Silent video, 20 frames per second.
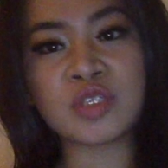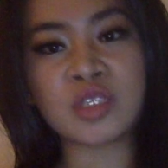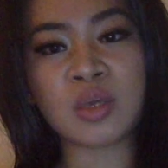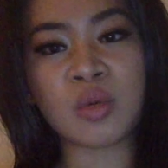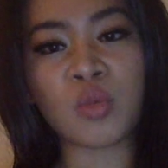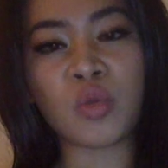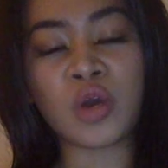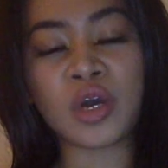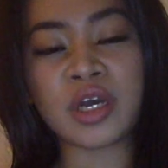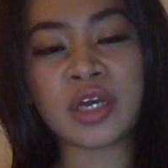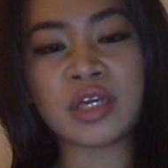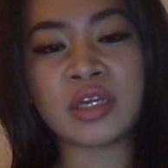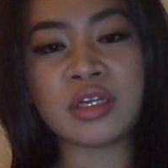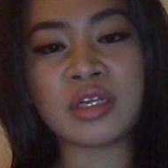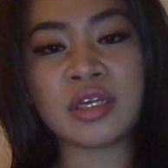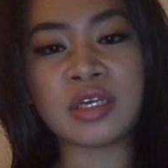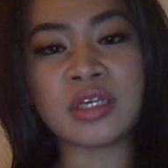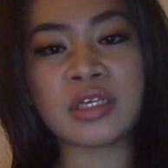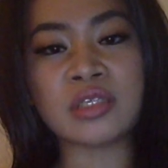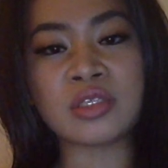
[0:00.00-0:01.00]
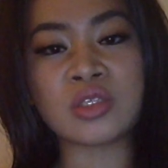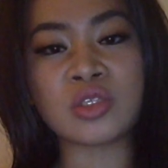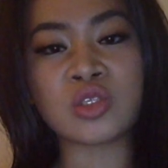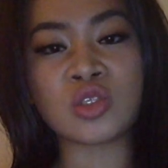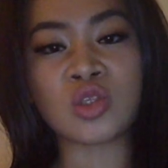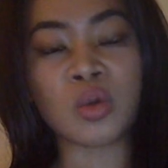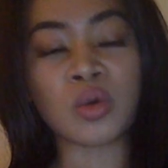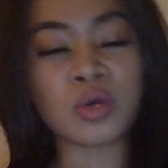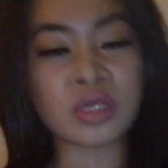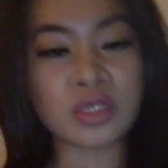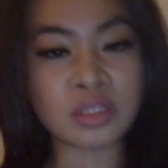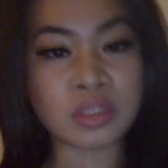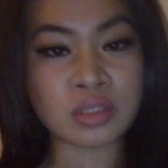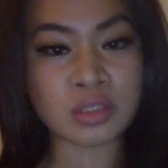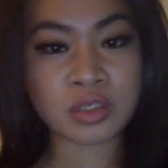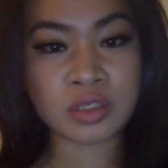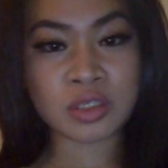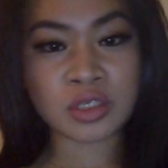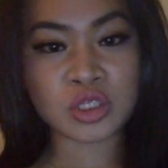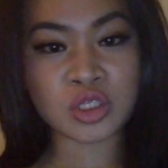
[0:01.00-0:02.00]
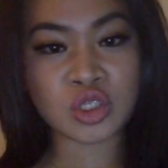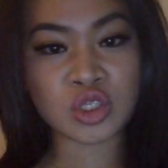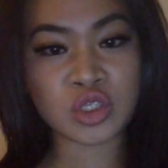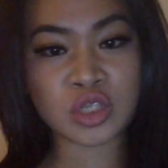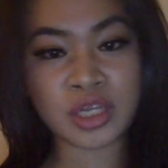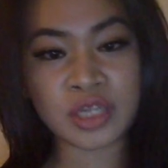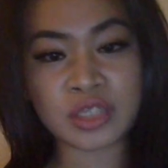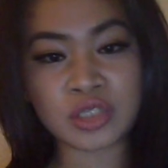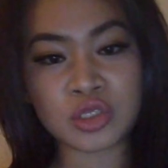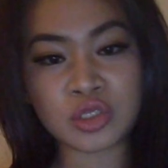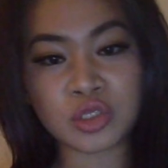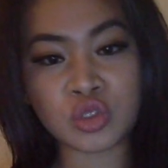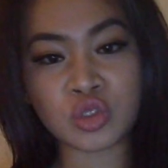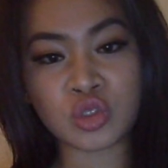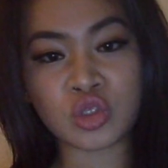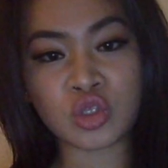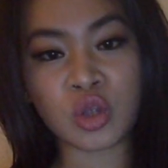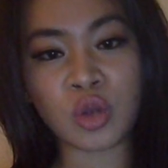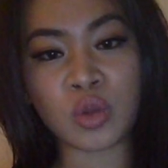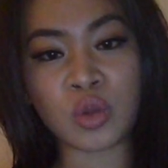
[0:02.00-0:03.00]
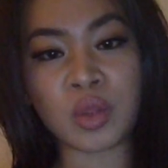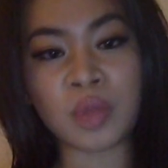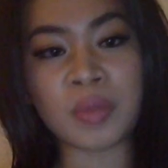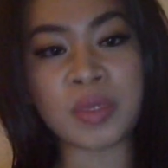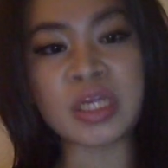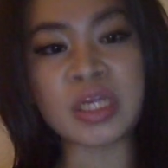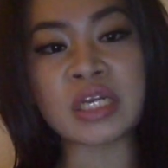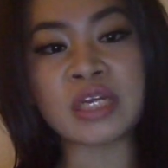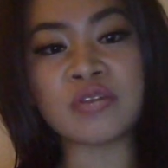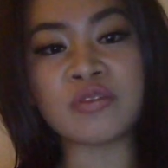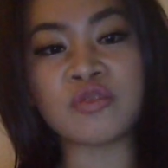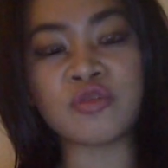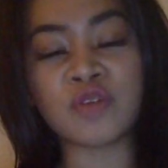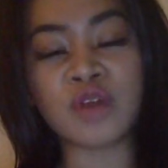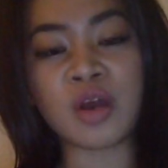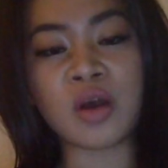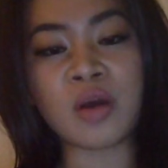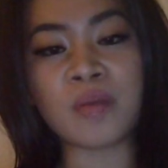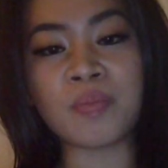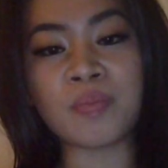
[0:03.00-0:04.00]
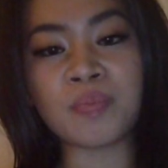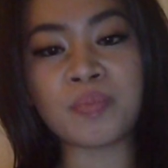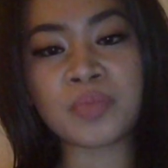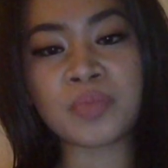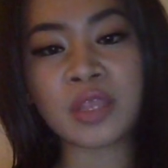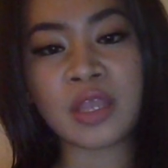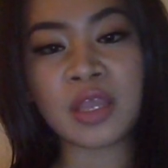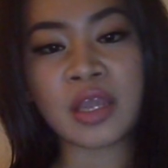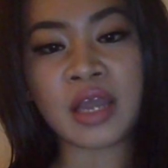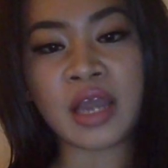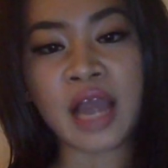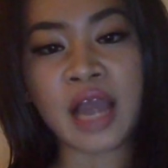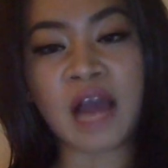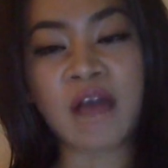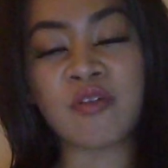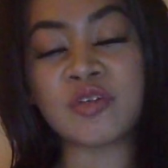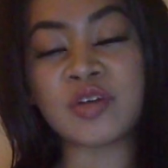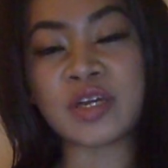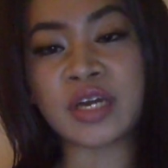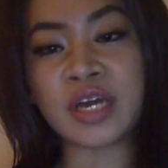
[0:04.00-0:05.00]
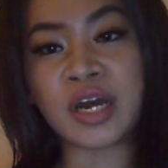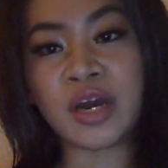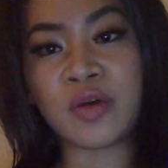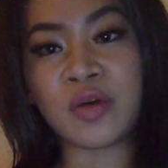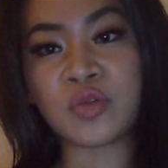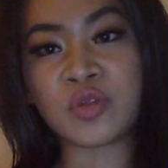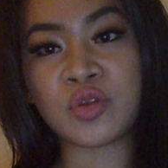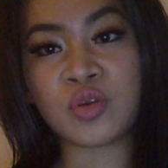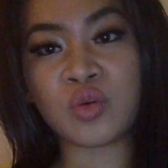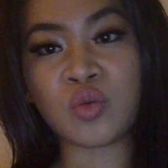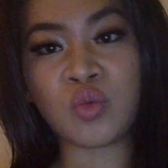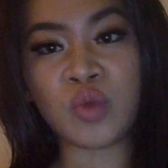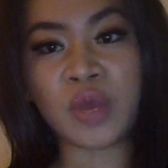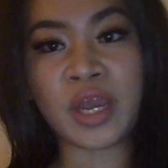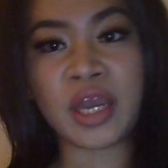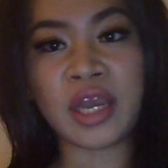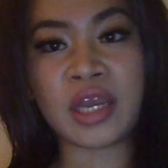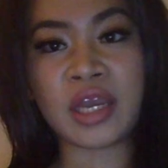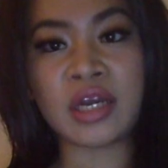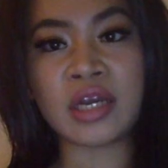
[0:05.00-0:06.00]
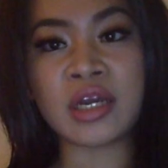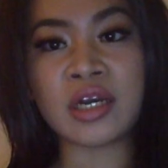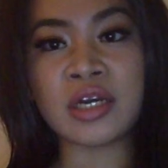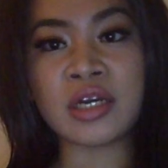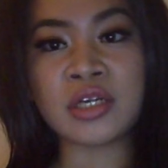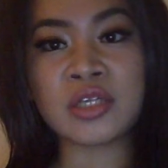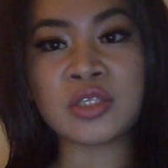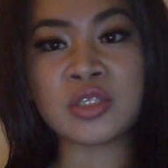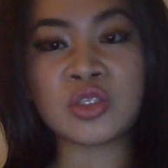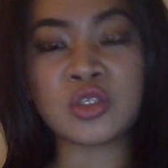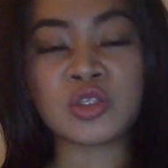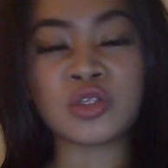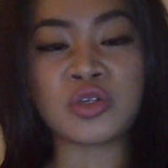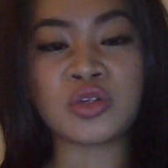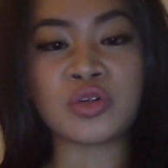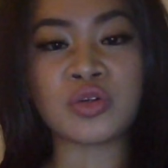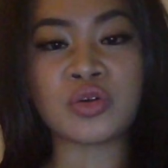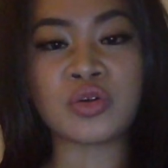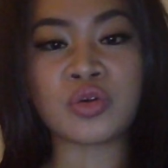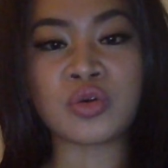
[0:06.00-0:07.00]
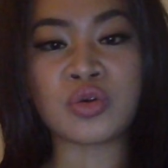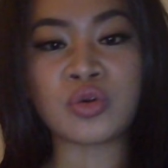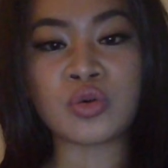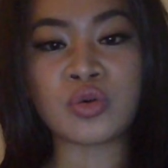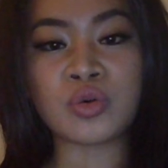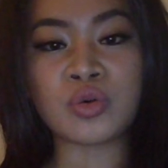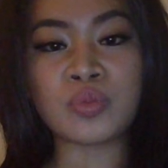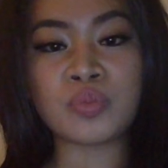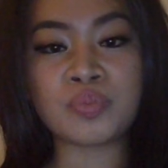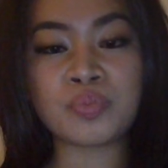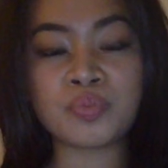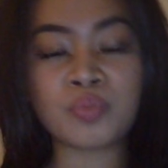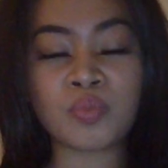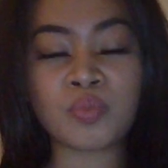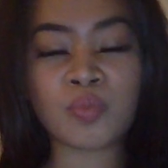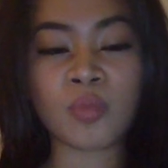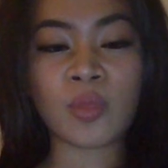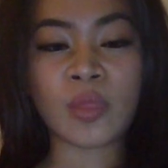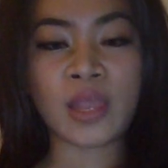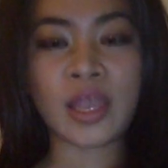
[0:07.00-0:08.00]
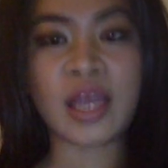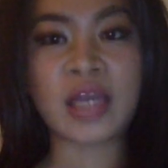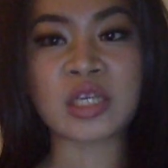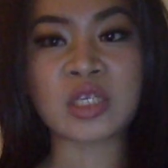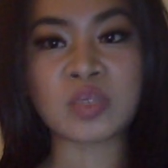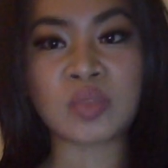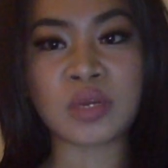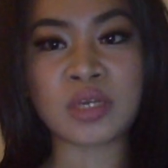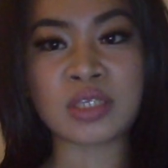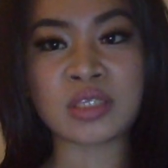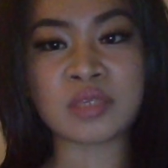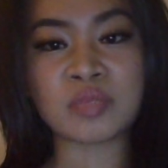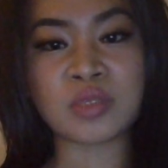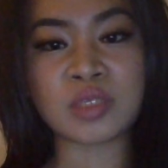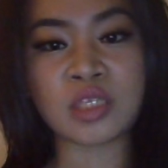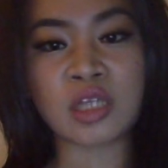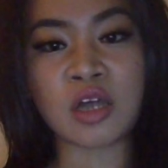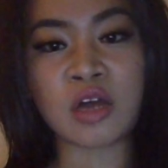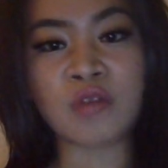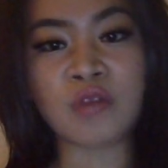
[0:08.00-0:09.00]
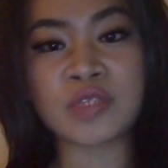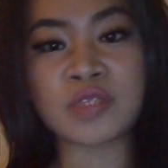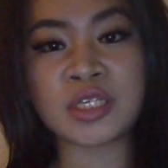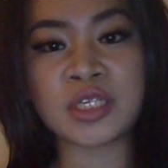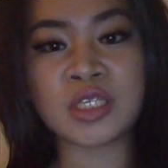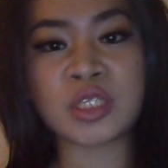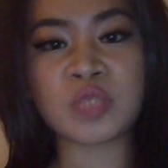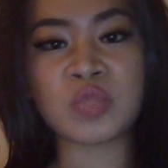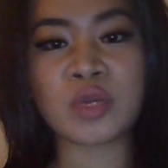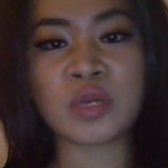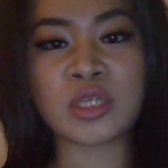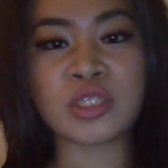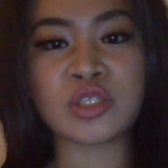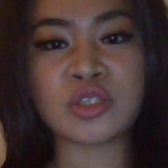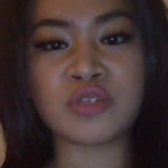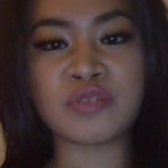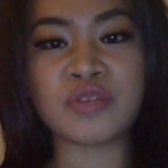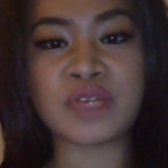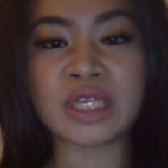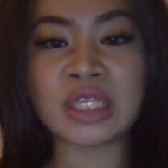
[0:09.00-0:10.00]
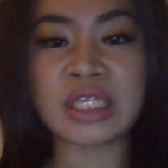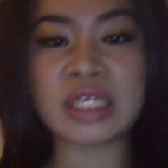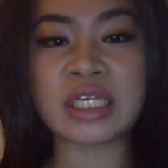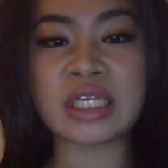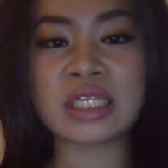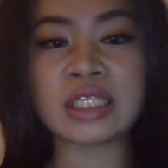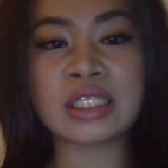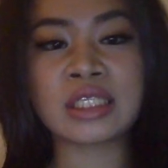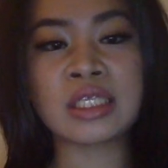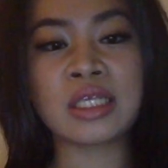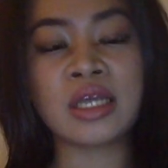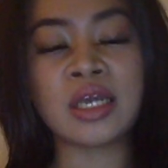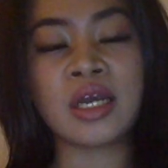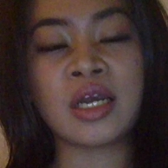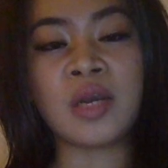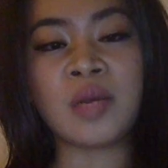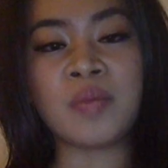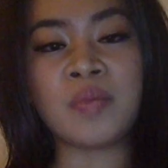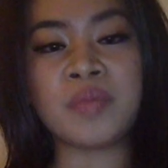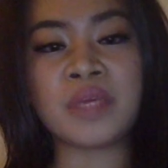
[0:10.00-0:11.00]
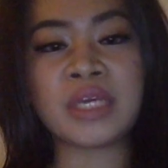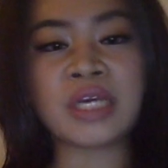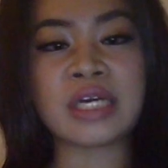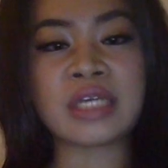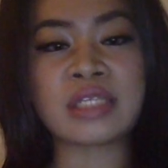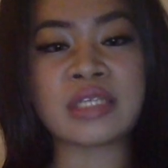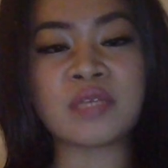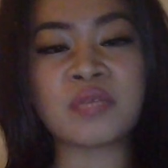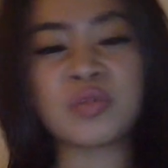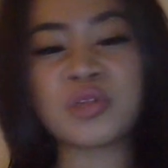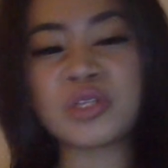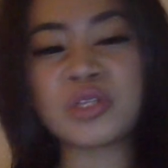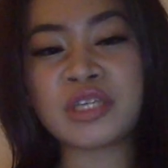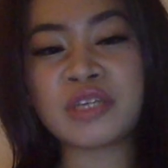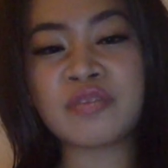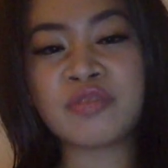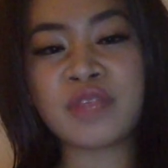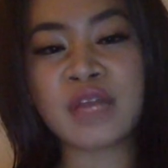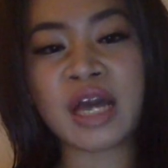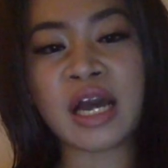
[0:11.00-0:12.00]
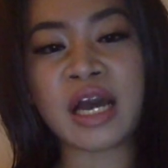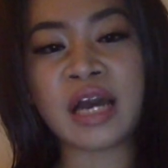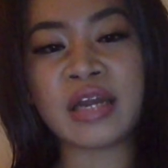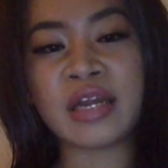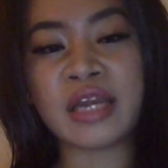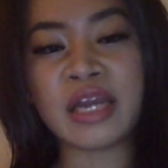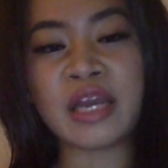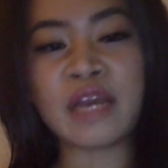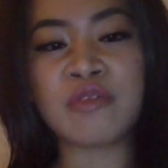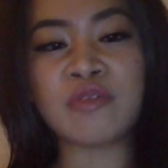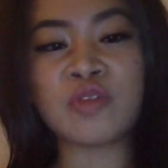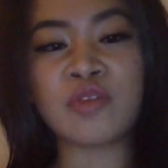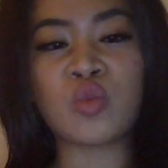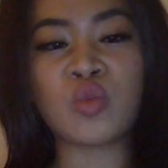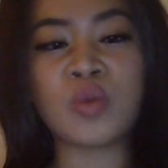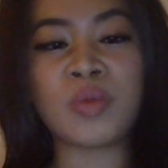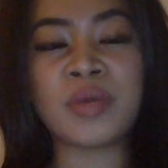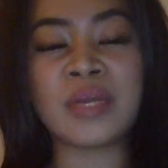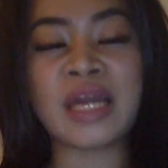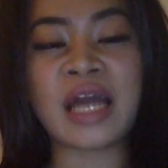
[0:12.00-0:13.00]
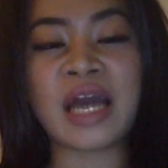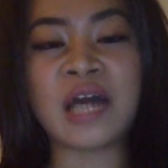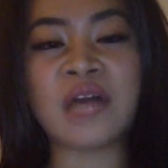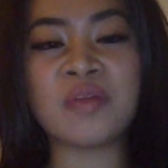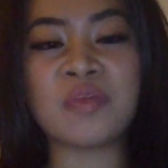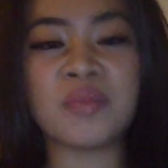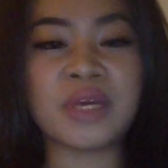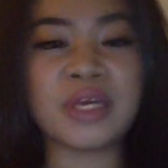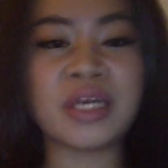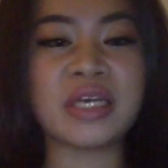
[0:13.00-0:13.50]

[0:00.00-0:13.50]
someone is so constrained and so limited from having a healthy way to express themselves and express their feelings. Because I believe that if the woman had